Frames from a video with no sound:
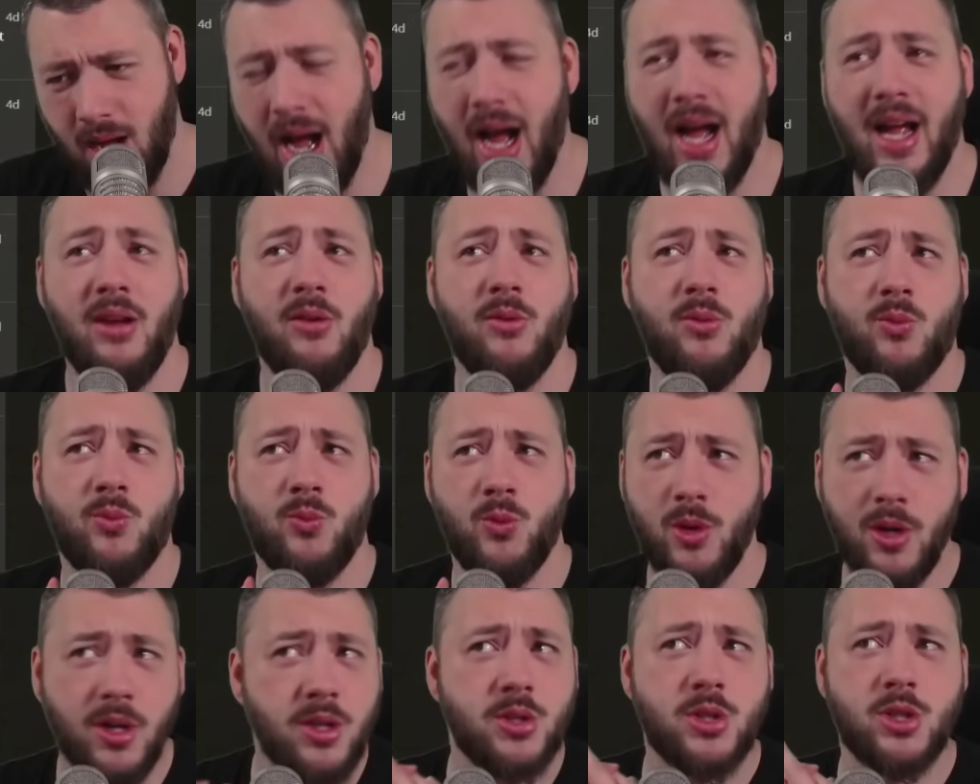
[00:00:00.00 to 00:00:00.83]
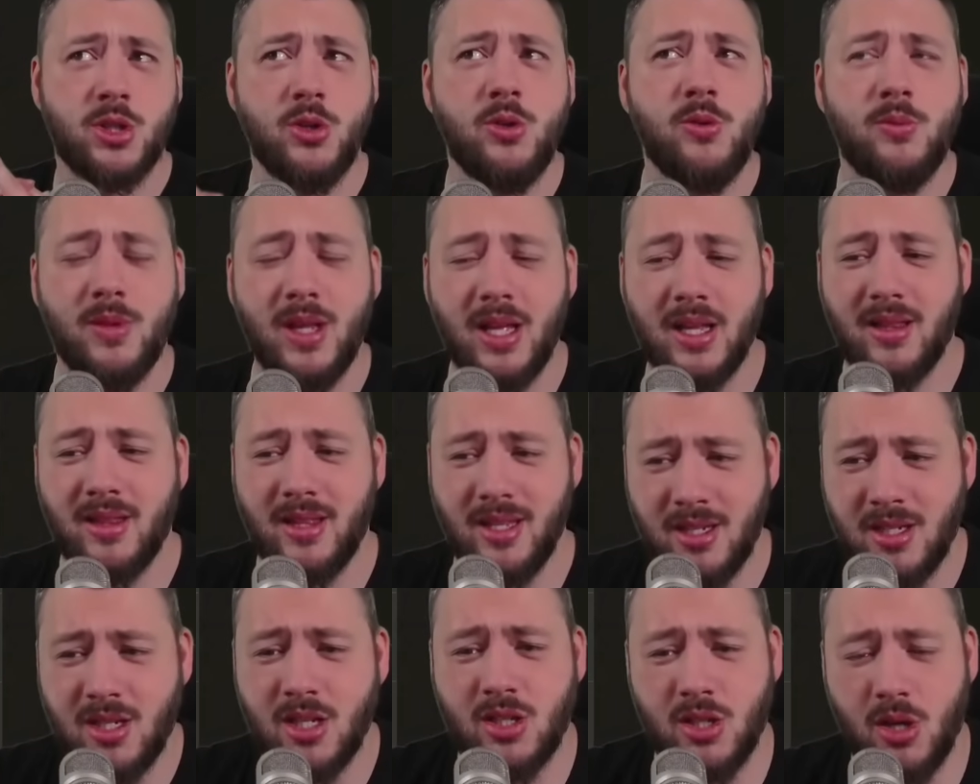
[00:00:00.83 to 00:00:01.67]
I would assume that
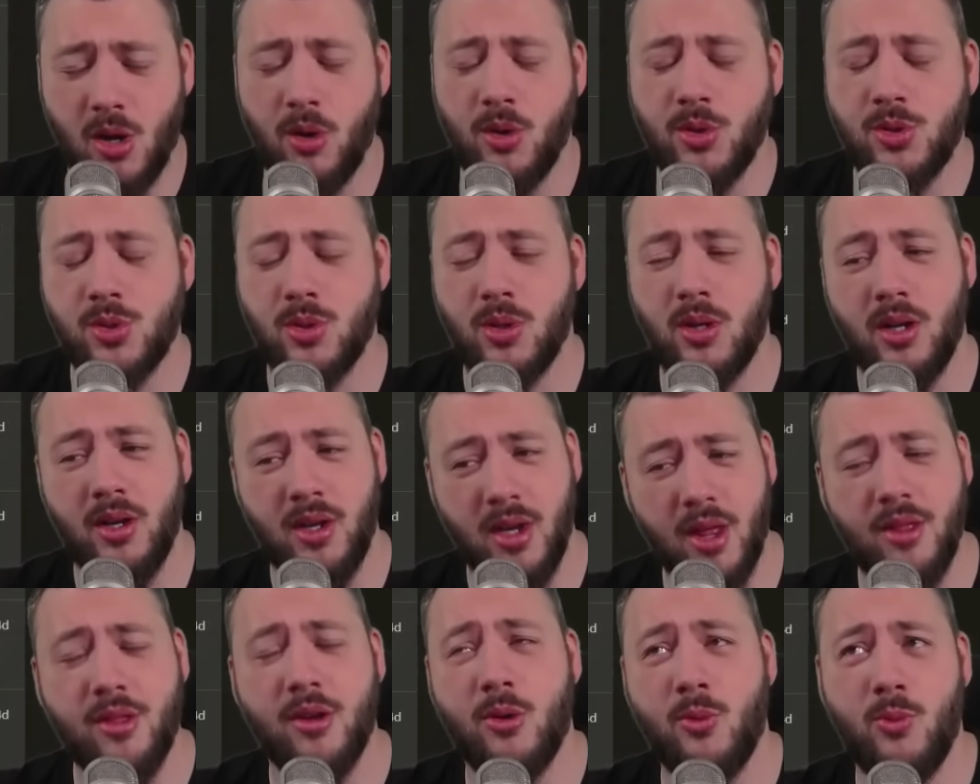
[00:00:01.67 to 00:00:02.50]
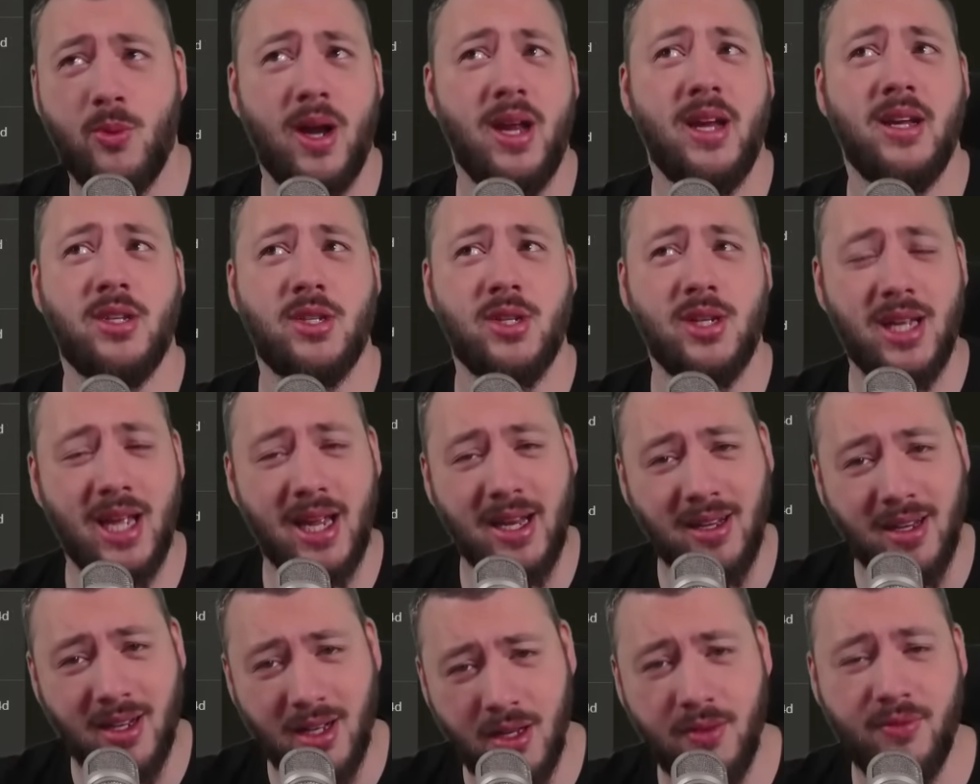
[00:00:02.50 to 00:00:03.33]
this is also another way to
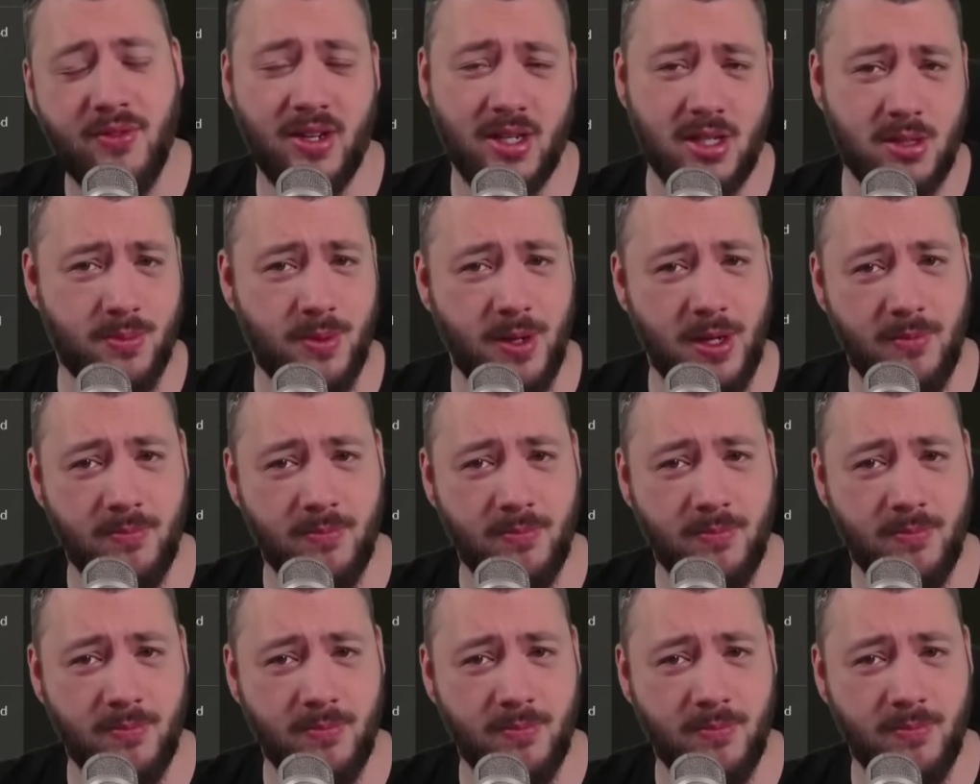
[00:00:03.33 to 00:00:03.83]
gain glyph XP,